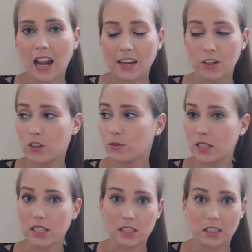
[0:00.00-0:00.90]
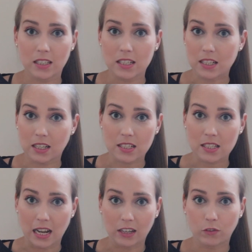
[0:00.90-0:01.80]
Like, no teacher is going to
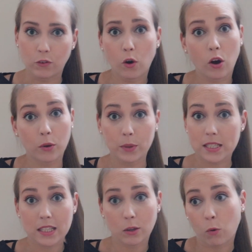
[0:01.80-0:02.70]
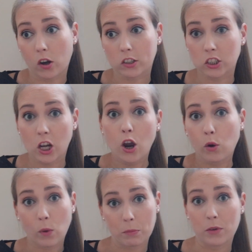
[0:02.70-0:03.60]
stand for, oh, it's in the wash,
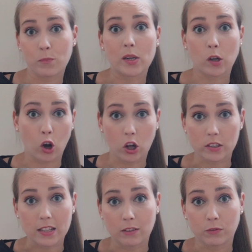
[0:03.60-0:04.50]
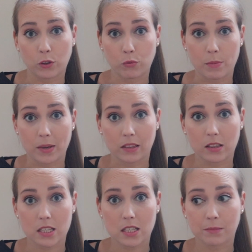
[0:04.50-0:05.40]
when we've been on lockdown for 3
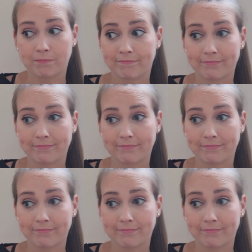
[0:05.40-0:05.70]
months.